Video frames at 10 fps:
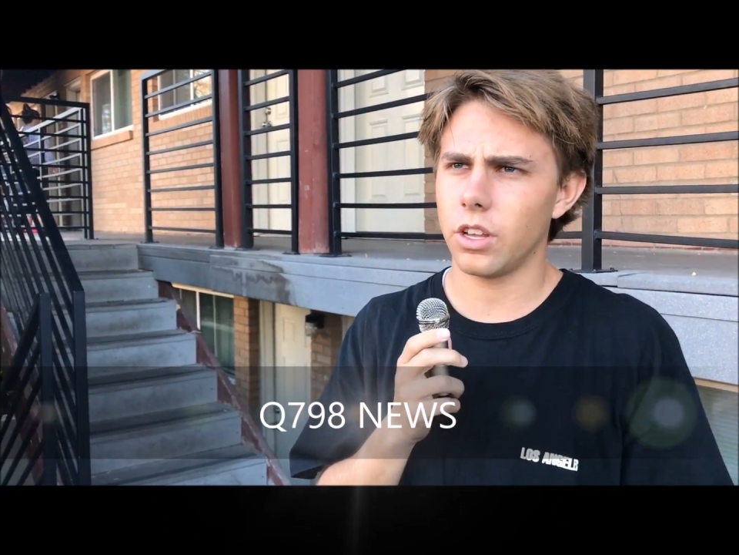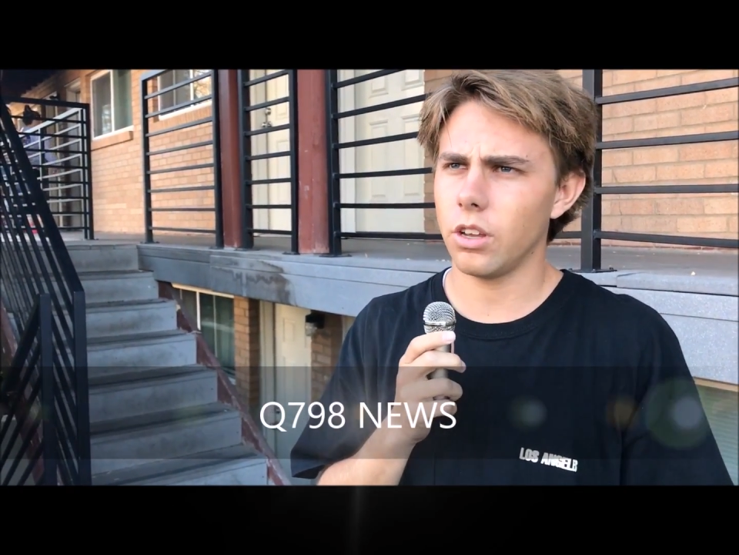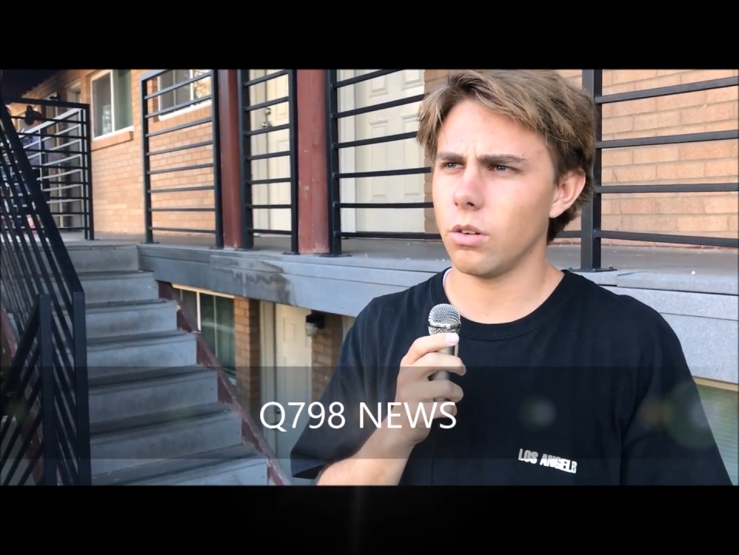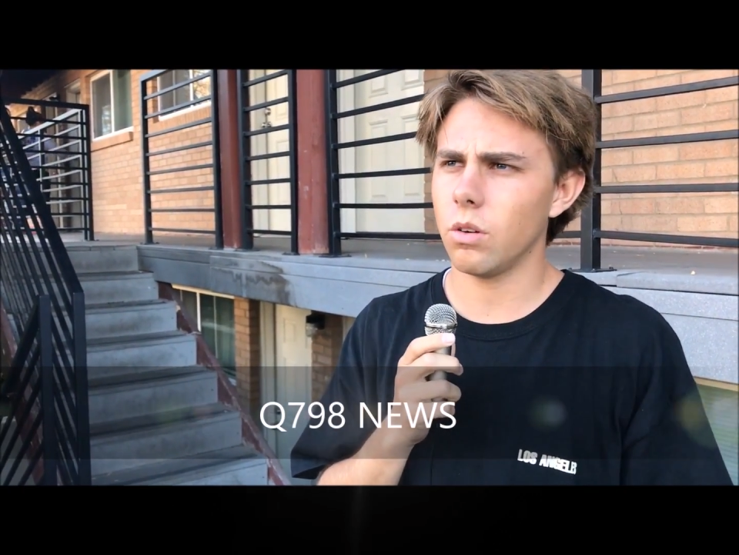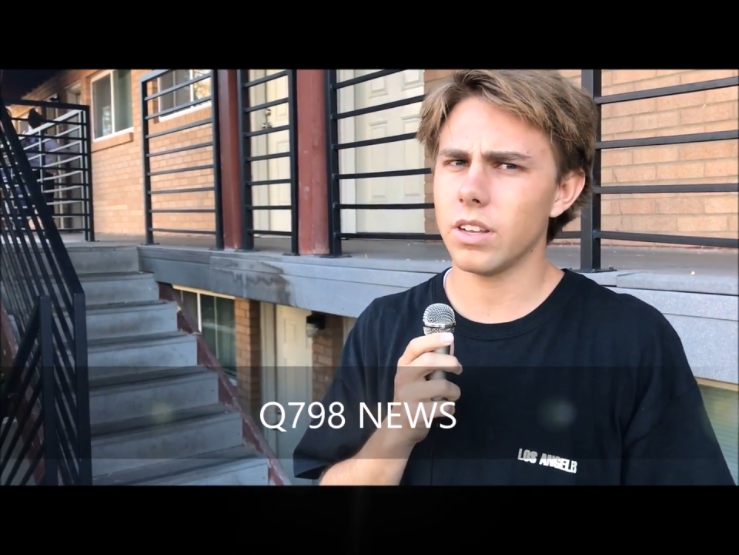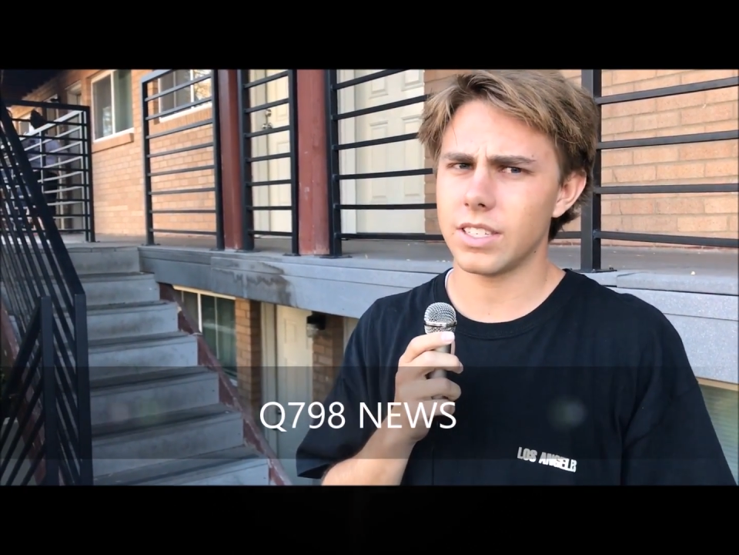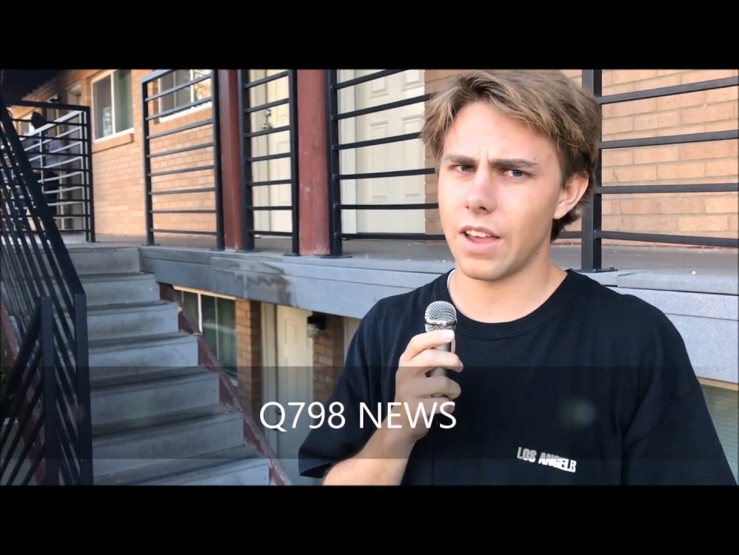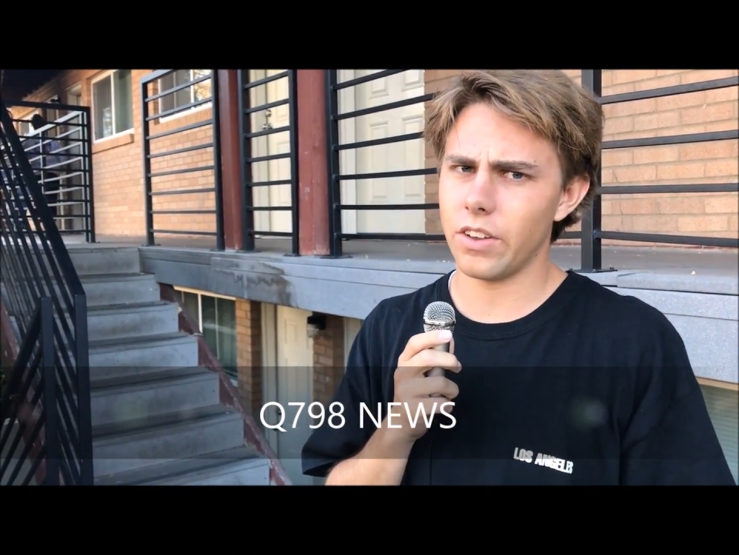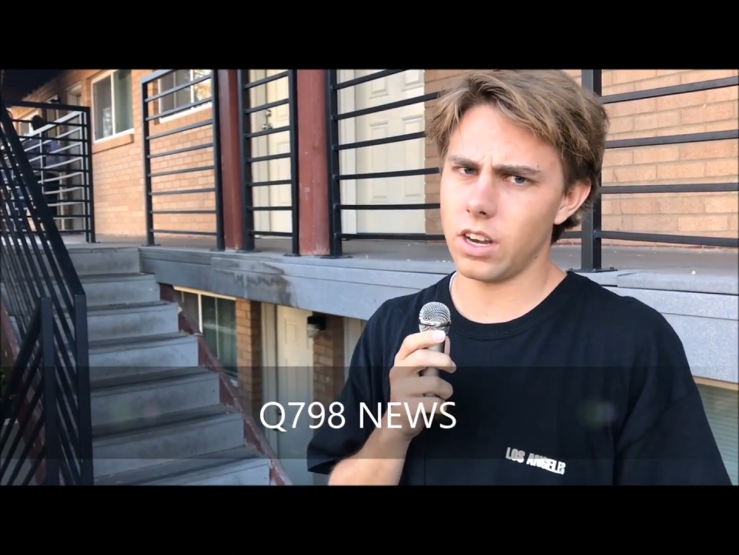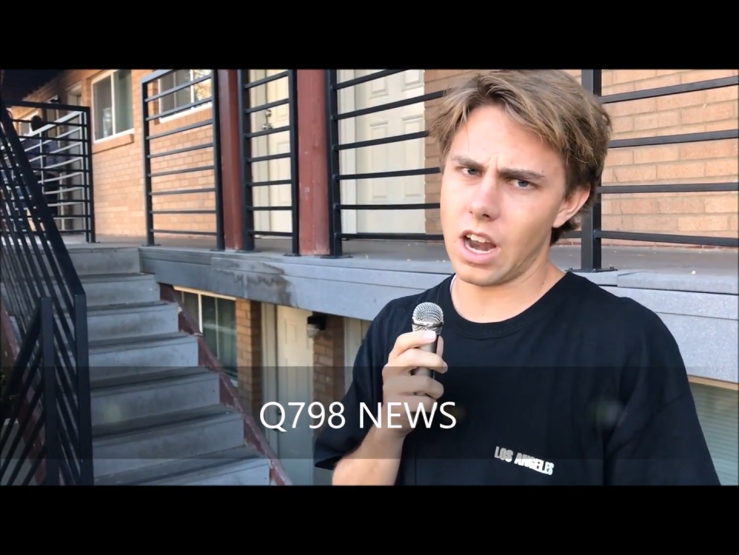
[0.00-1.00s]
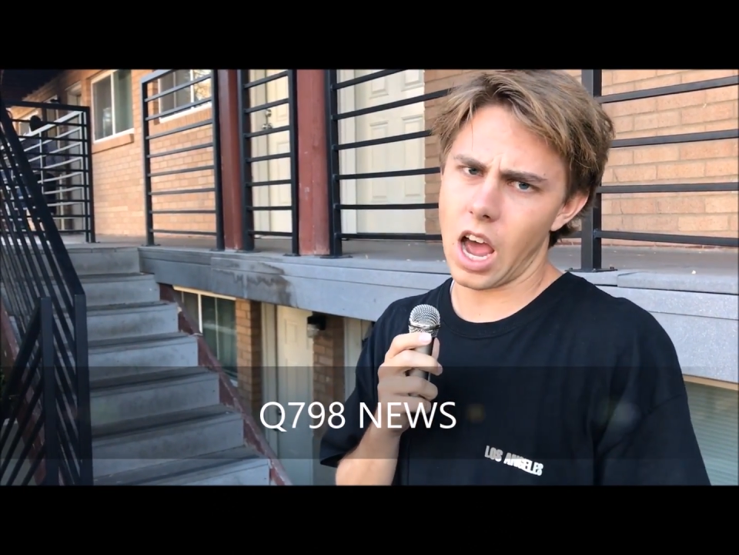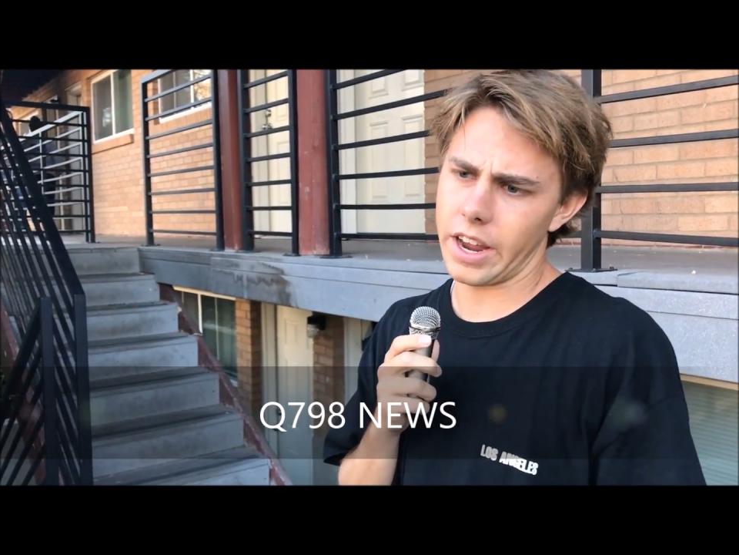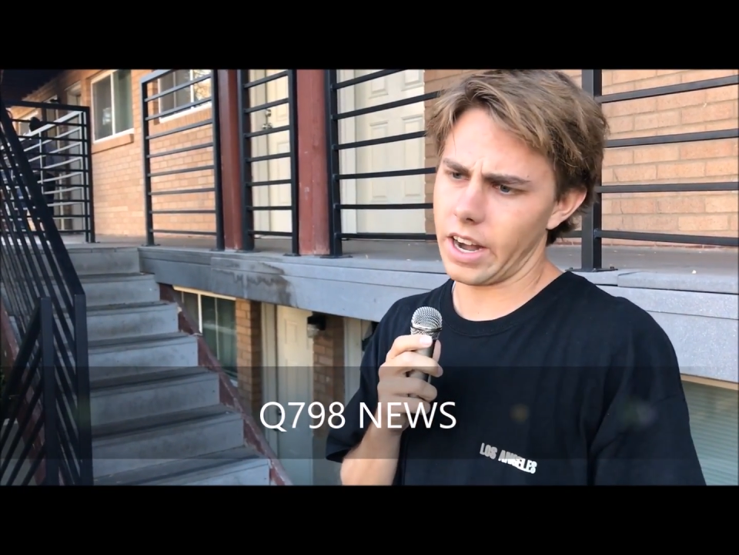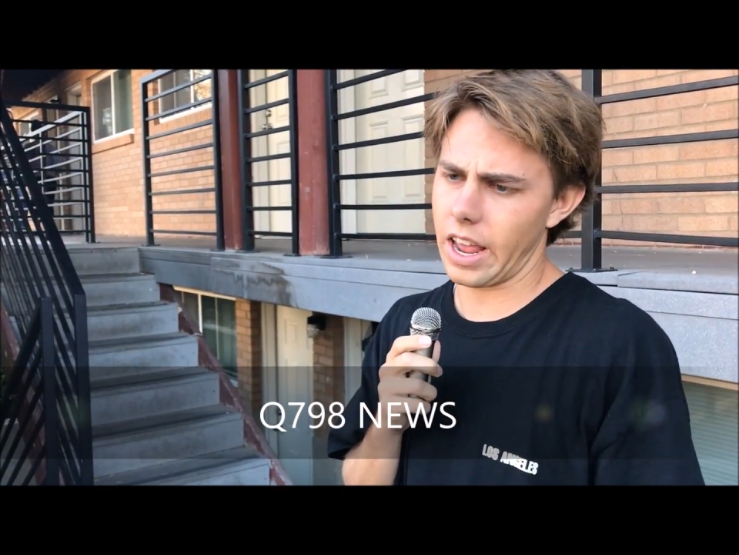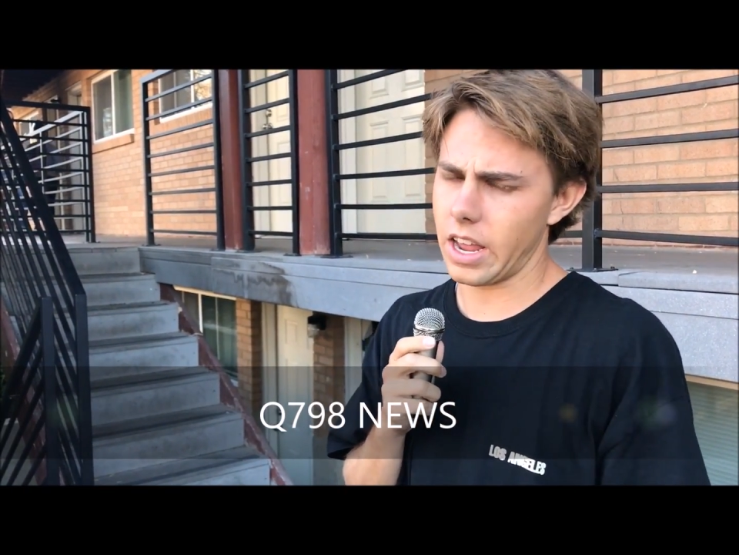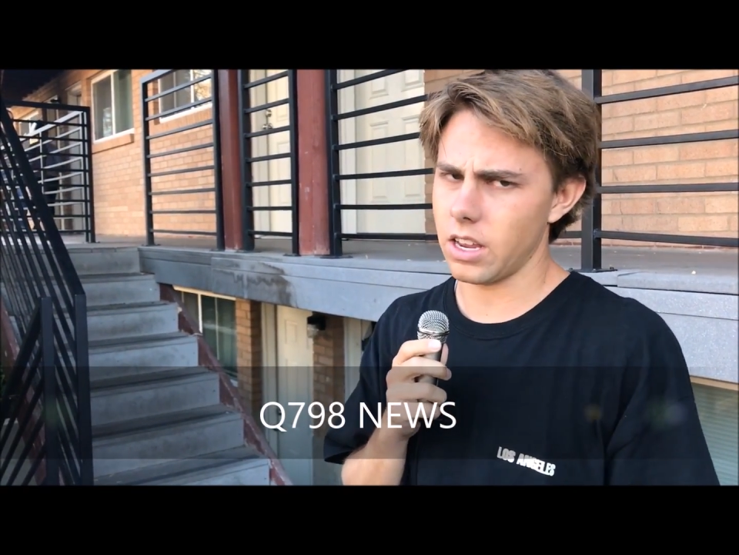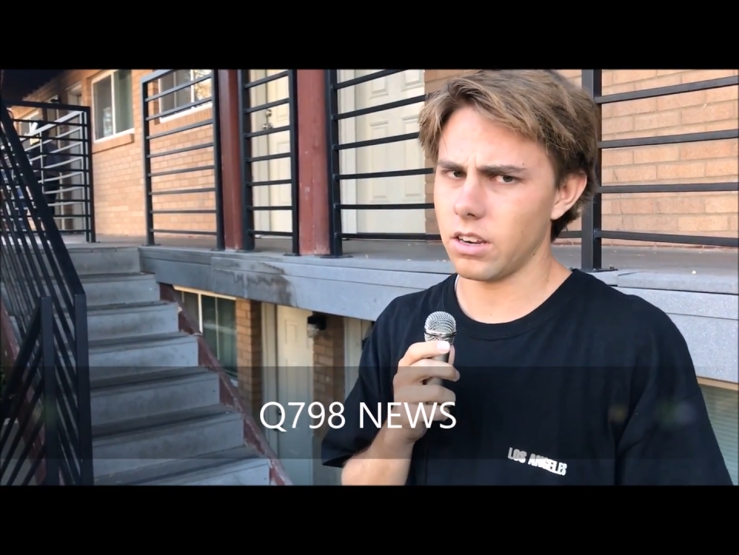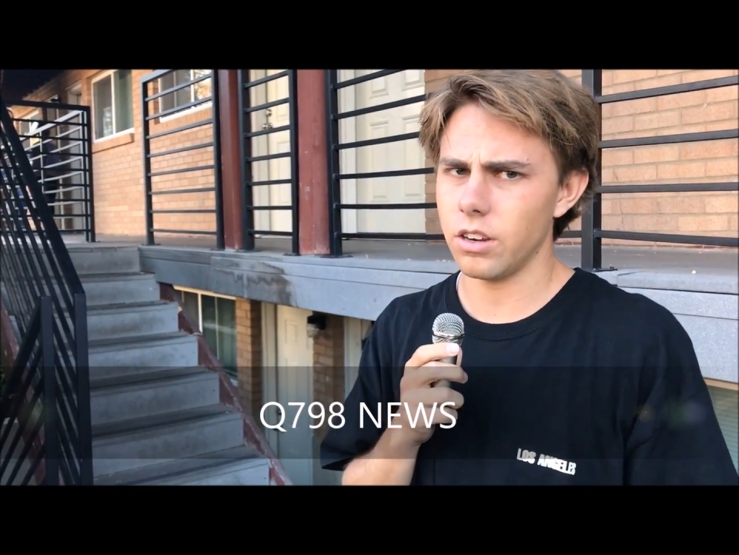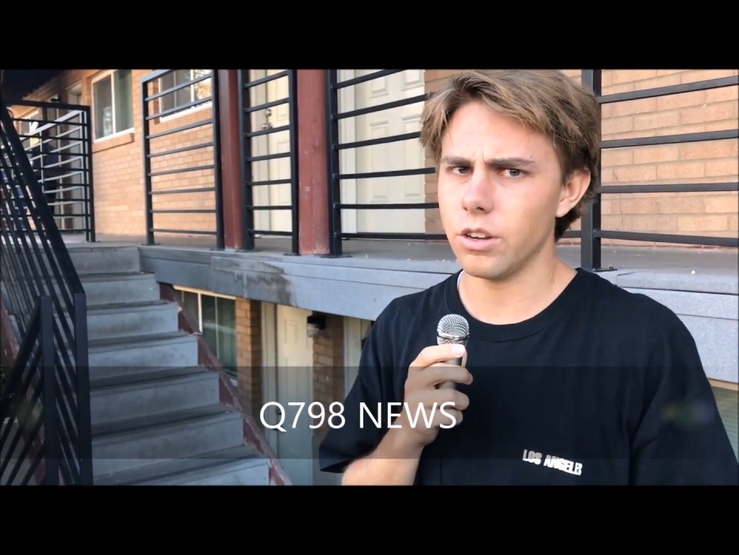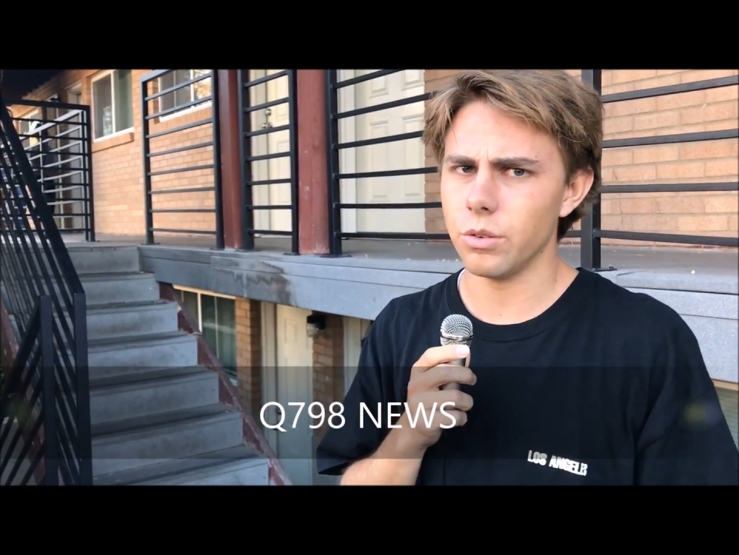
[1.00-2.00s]
Q798
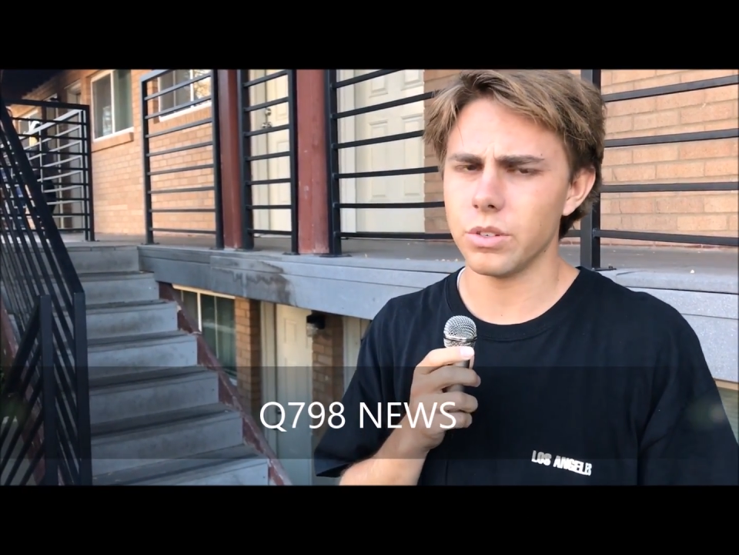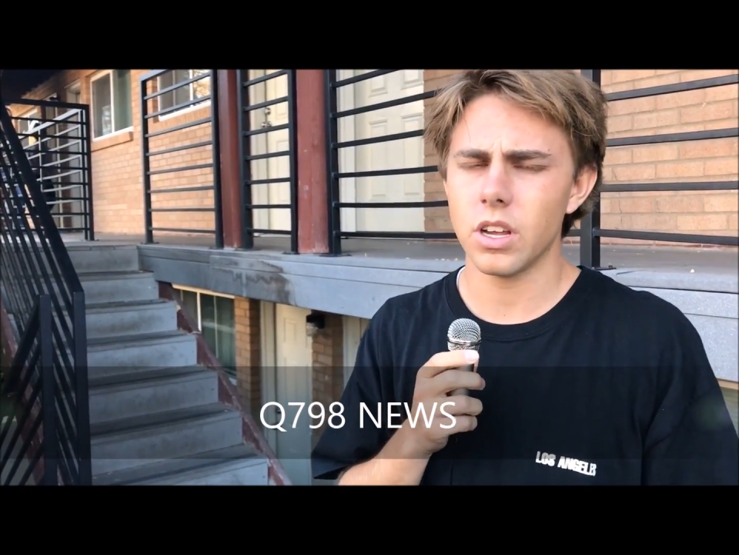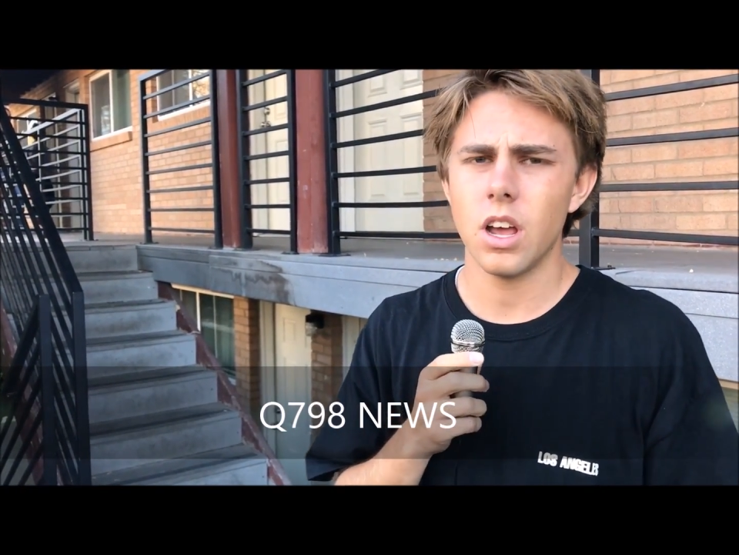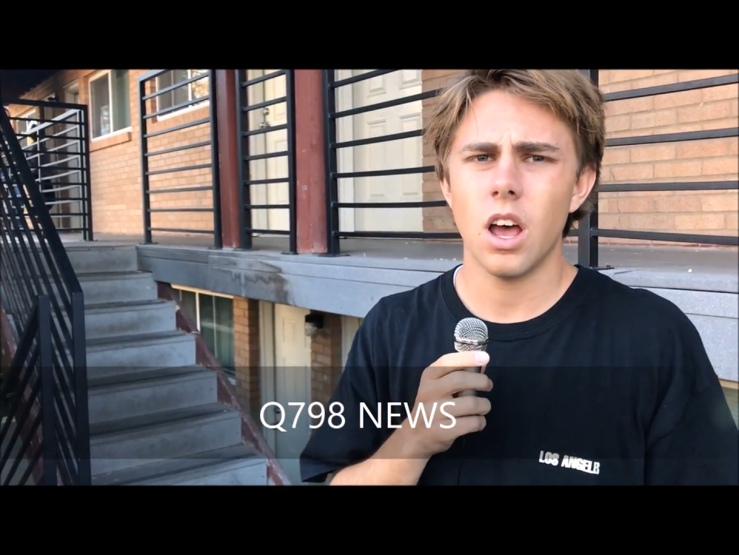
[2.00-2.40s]
News.